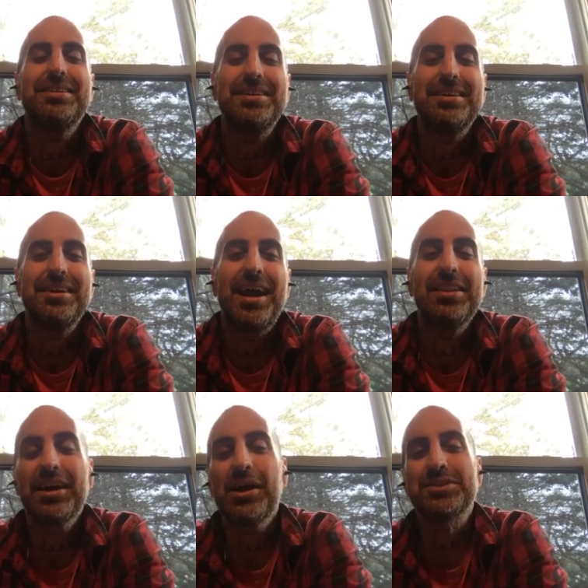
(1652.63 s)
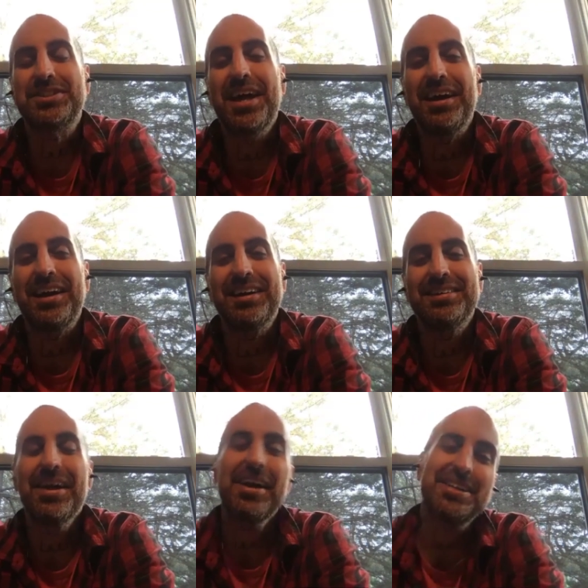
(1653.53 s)
And like I was saying,
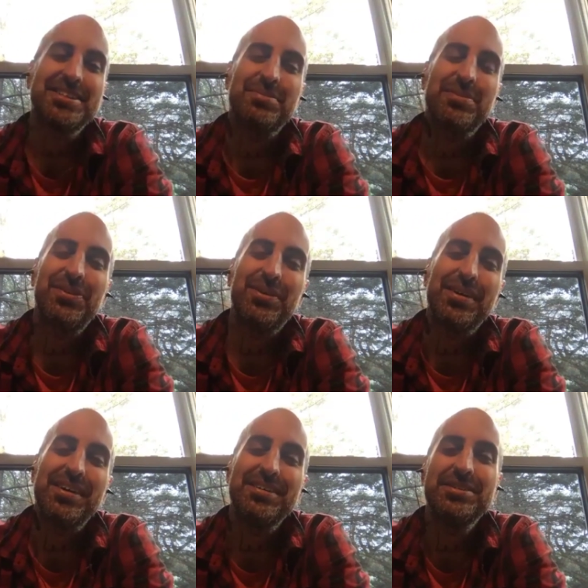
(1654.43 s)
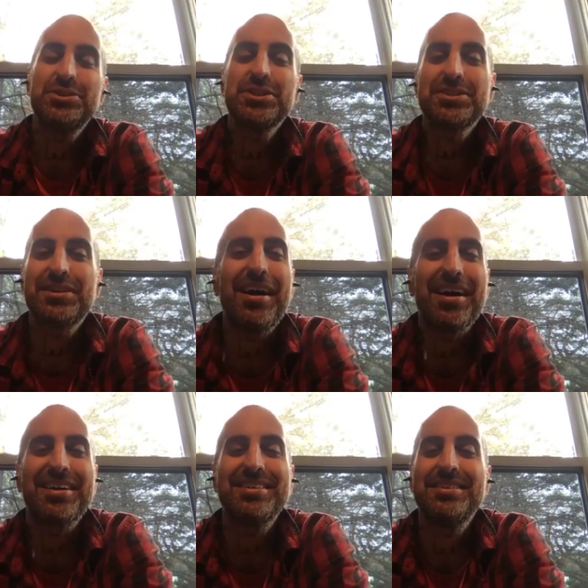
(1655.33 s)
like I said before, just talk.
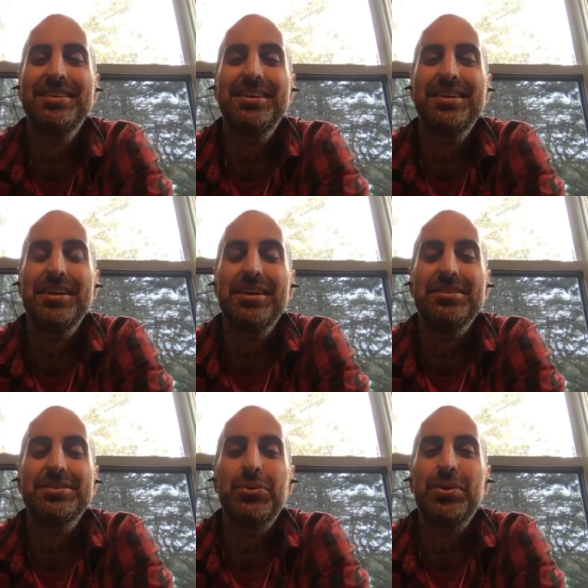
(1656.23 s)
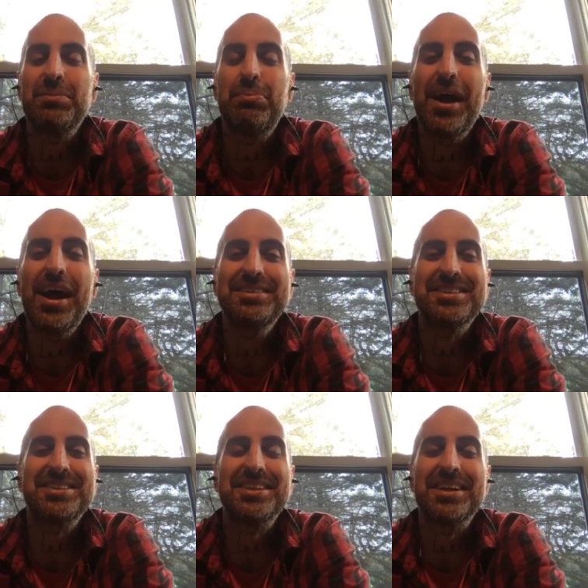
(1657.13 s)
So when you're
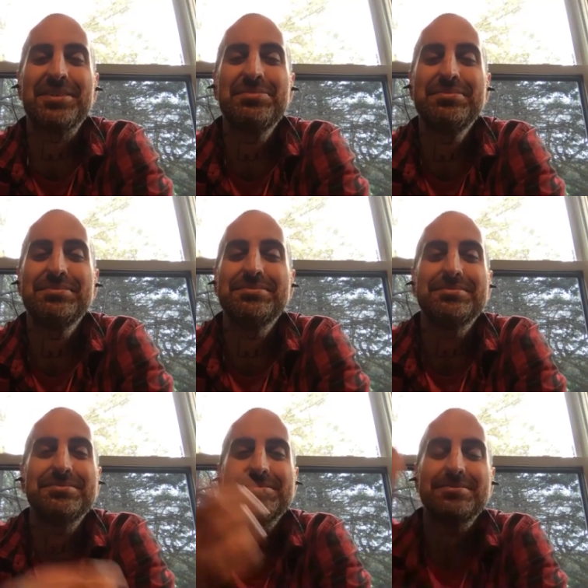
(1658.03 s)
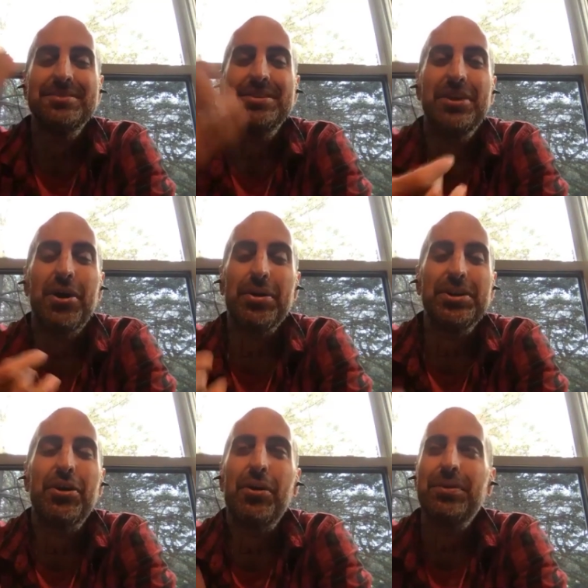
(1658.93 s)
practicing, when you're
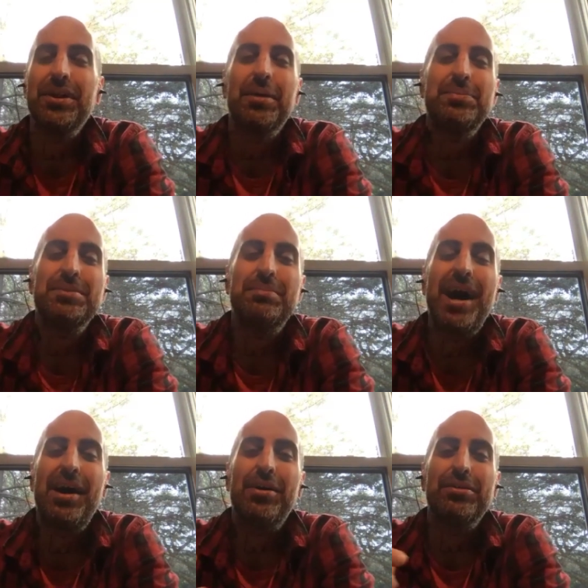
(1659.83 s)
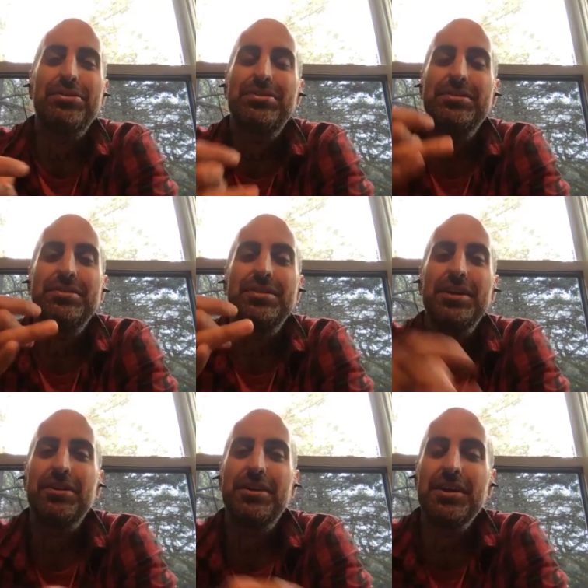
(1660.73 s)
opening up your mouth that you're
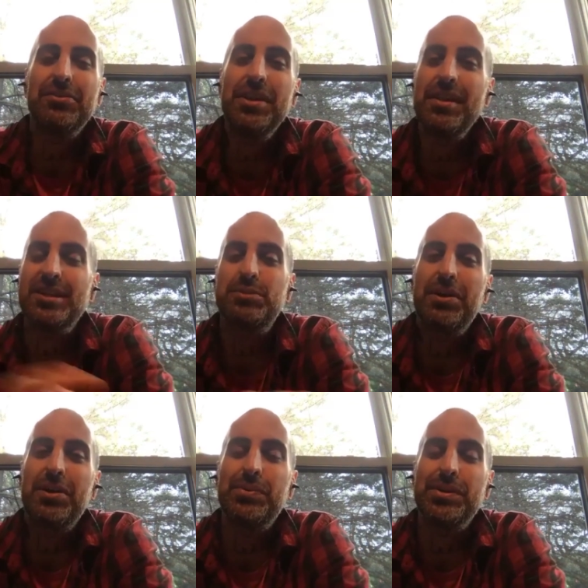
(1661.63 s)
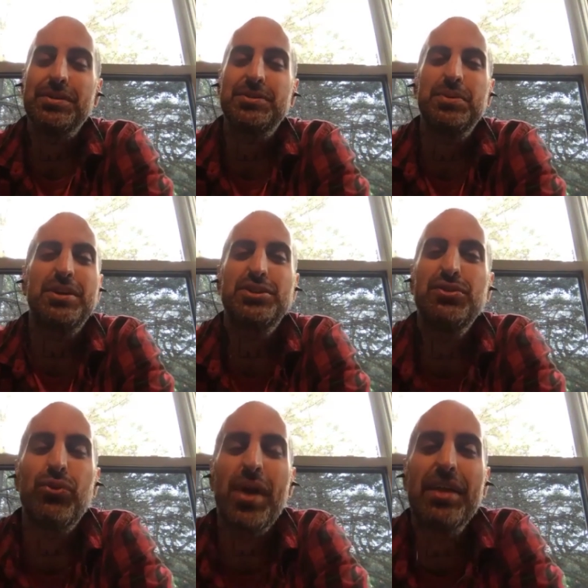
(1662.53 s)
getting rid of these pickup words because you've
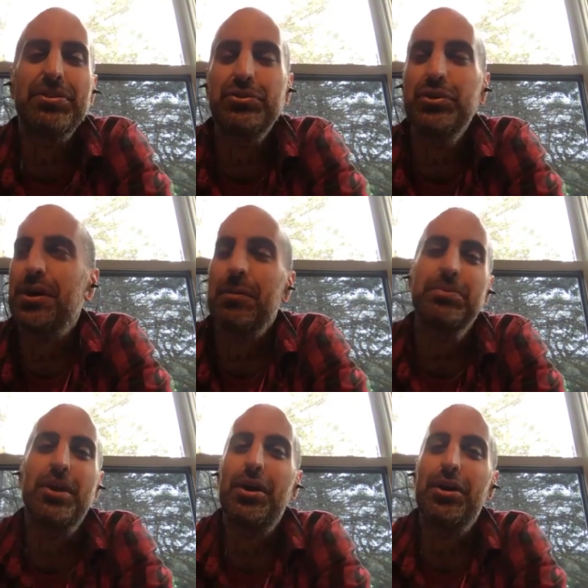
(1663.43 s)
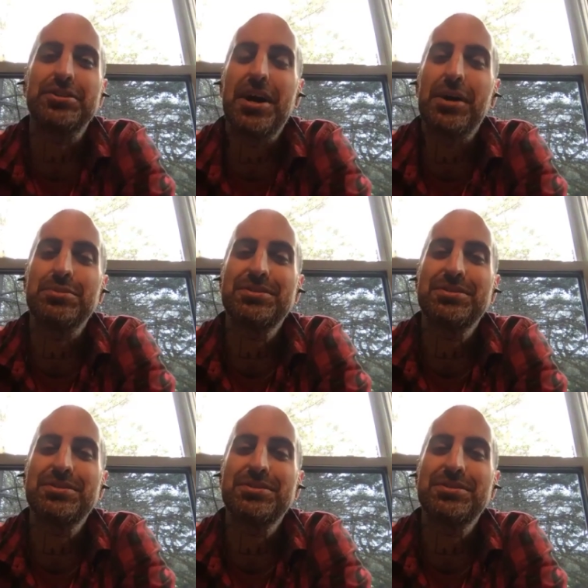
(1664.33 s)
ran through it 100 times.